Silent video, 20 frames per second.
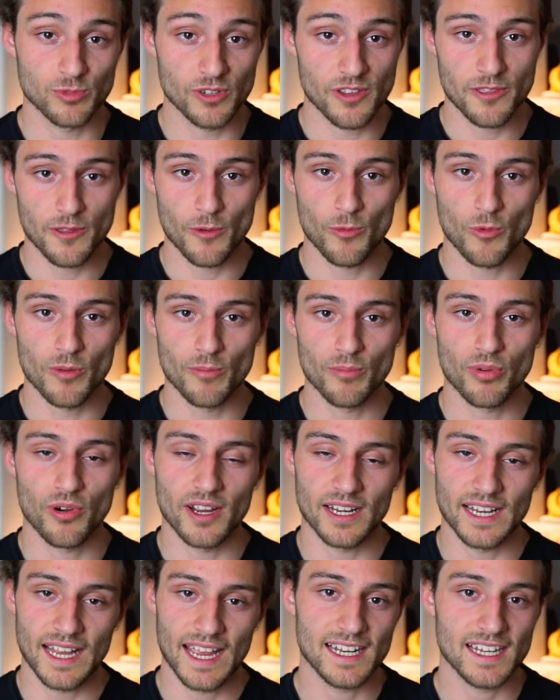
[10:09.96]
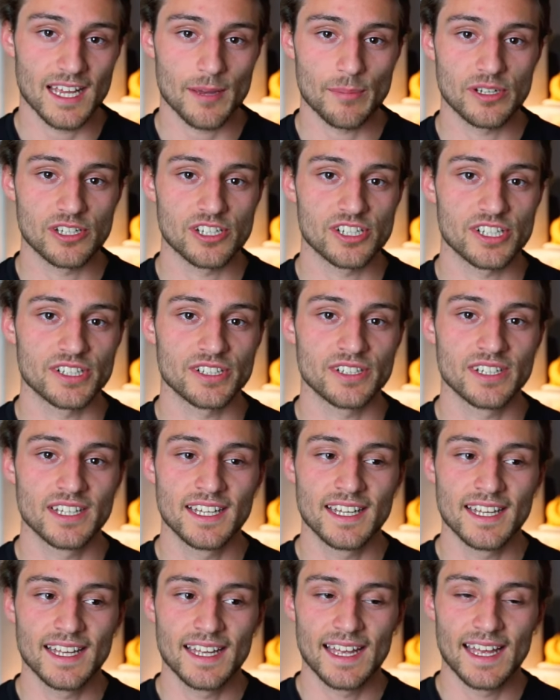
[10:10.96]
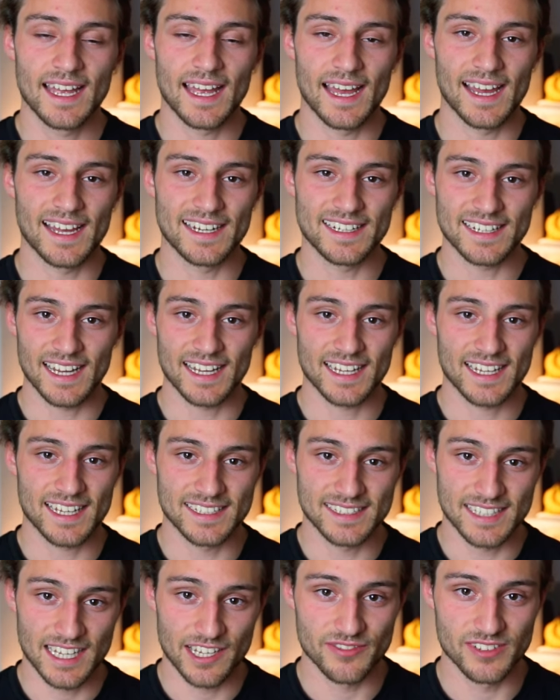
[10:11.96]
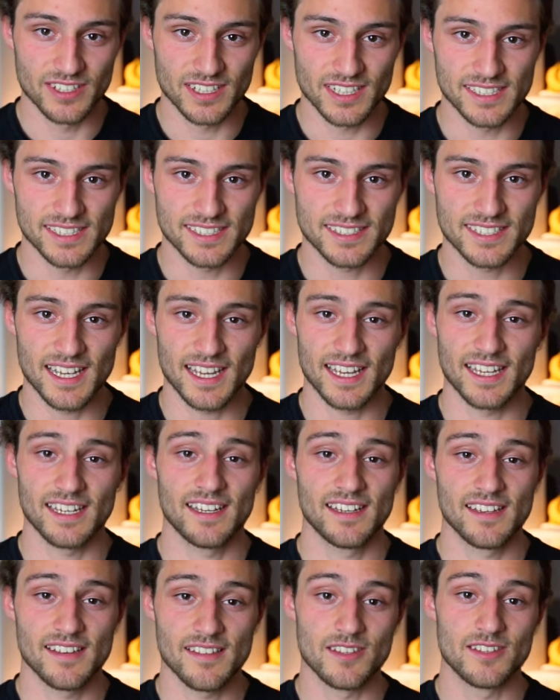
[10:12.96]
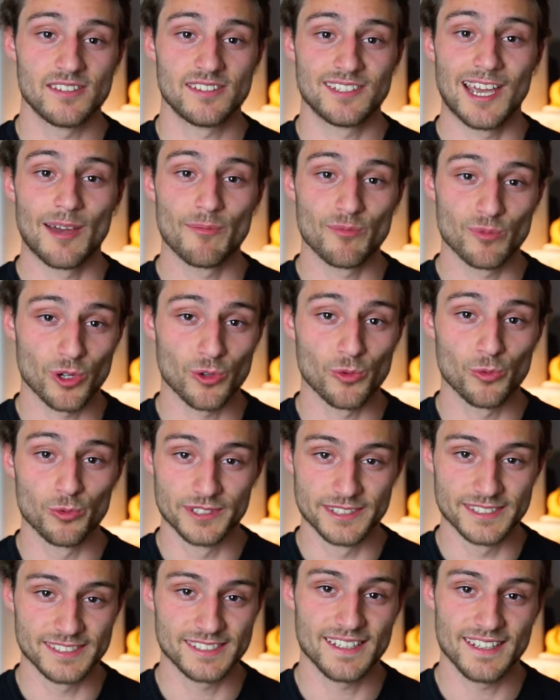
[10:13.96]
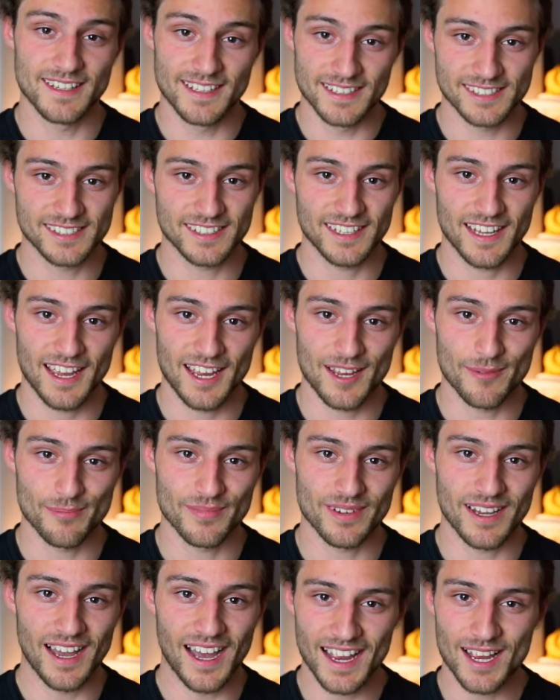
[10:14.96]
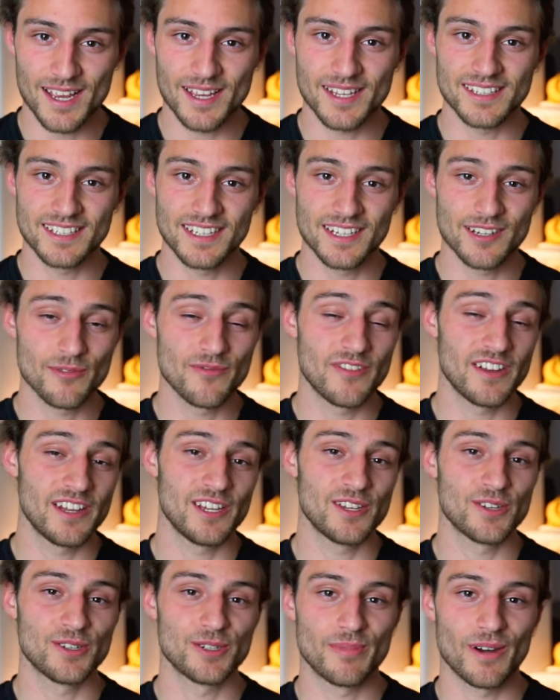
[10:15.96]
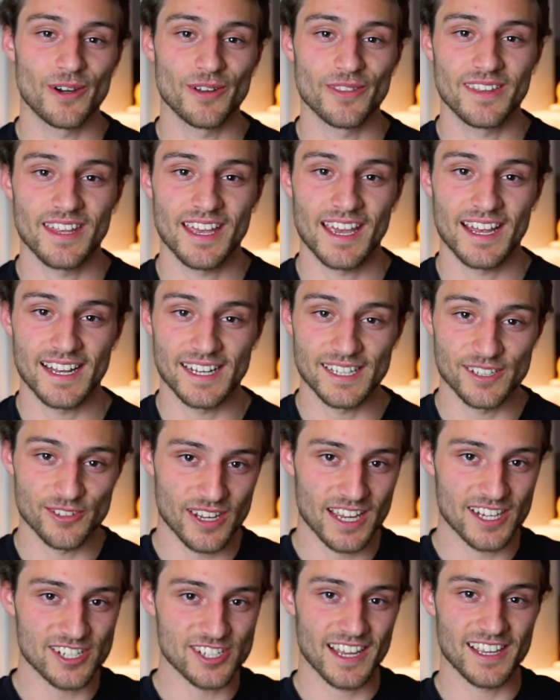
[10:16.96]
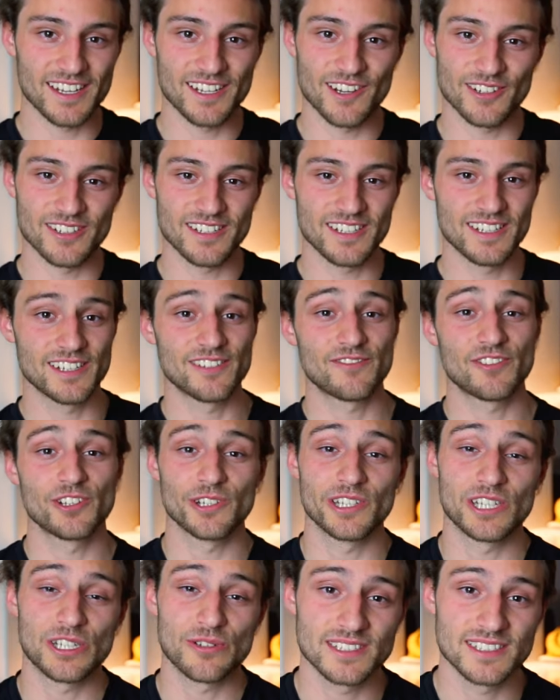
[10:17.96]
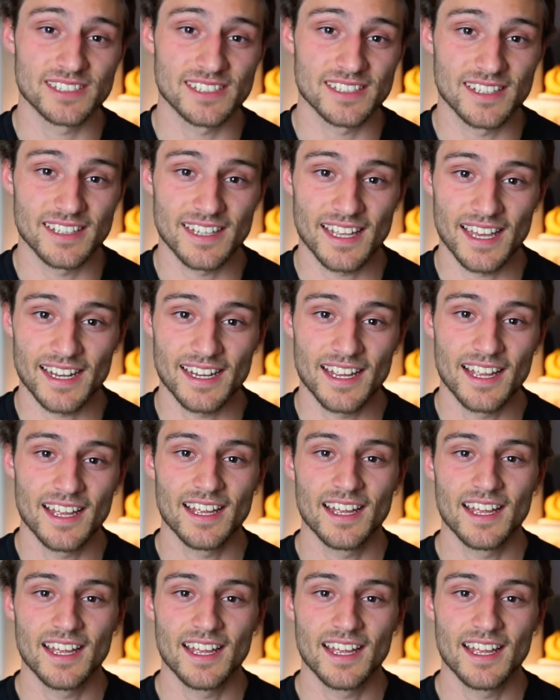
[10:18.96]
with the 1.8 aperture, and I can definitely say the Tamron wins this game. I did a video about that and you can check it out here if you're interested in that.